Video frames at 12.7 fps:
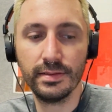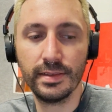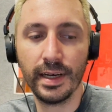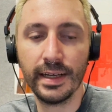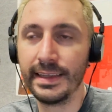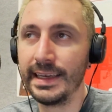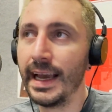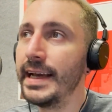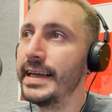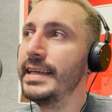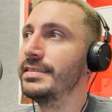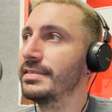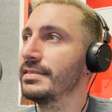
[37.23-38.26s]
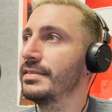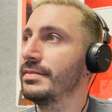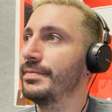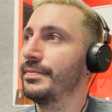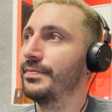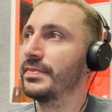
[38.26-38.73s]
The Yankees
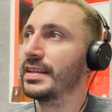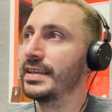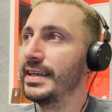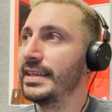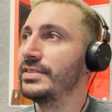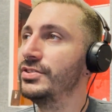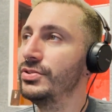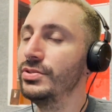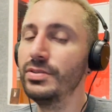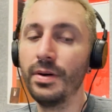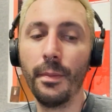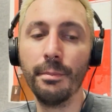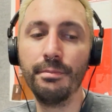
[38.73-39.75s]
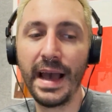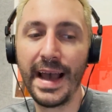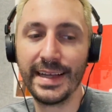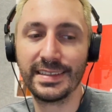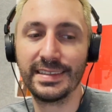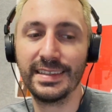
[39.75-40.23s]
getting 2
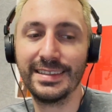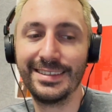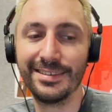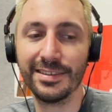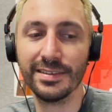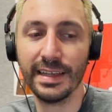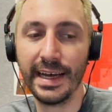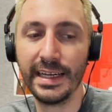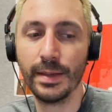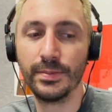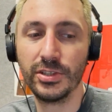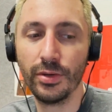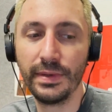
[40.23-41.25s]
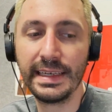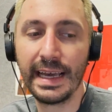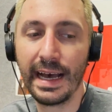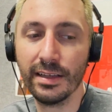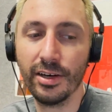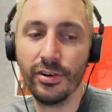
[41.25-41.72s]
bats to their lineup. Joey
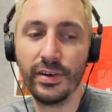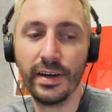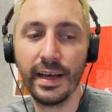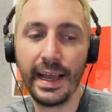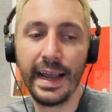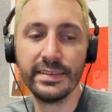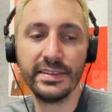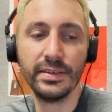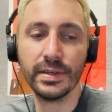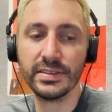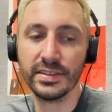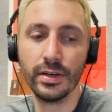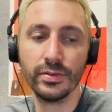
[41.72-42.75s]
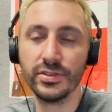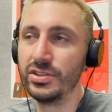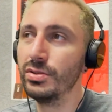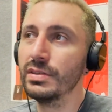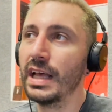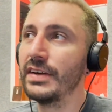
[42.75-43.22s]
Gallo, Anthony Rizzo,
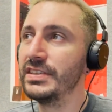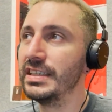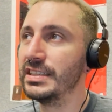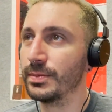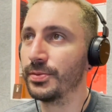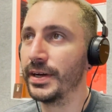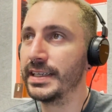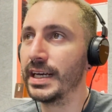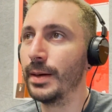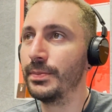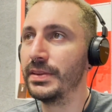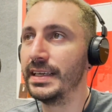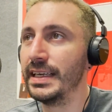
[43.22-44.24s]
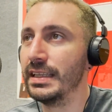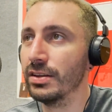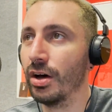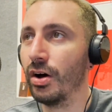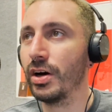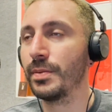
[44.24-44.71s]
2 lefties to break up the
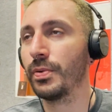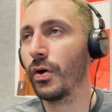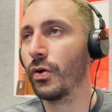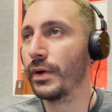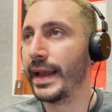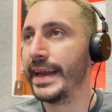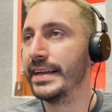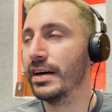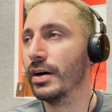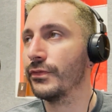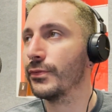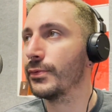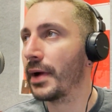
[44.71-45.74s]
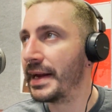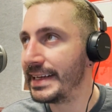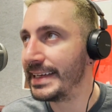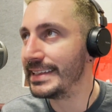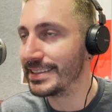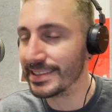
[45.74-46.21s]
long parade of
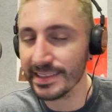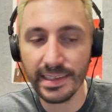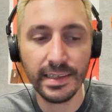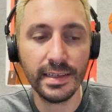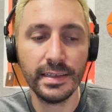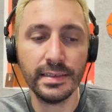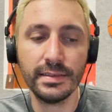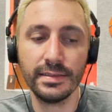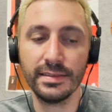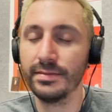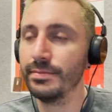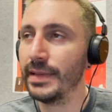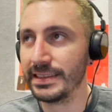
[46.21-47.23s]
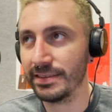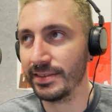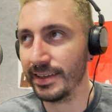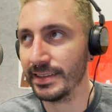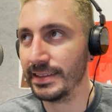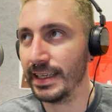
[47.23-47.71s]
righties. Makes a
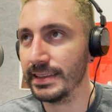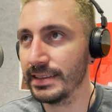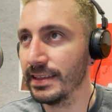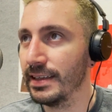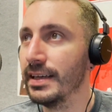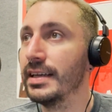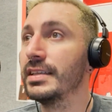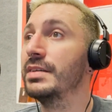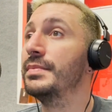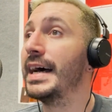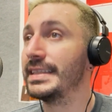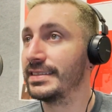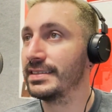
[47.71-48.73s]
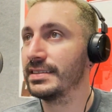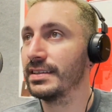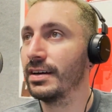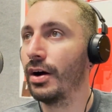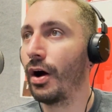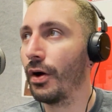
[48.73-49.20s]
ton of sense. The Mets
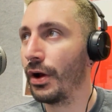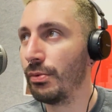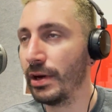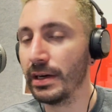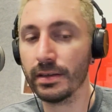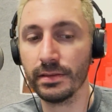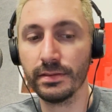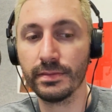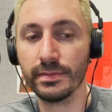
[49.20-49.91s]
are a winner.